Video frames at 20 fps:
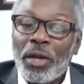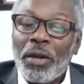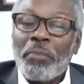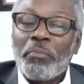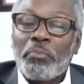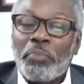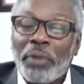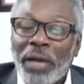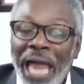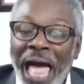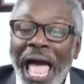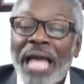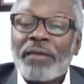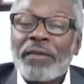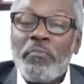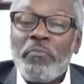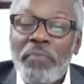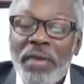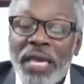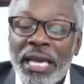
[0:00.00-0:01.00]
Black
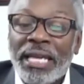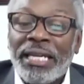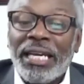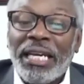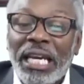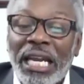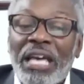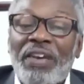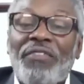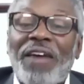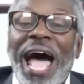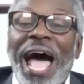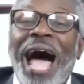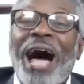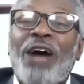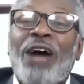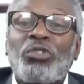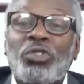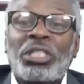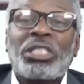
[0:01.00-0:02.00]
men live
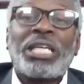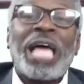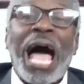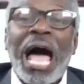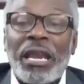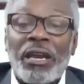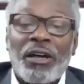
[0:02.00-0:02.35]
outside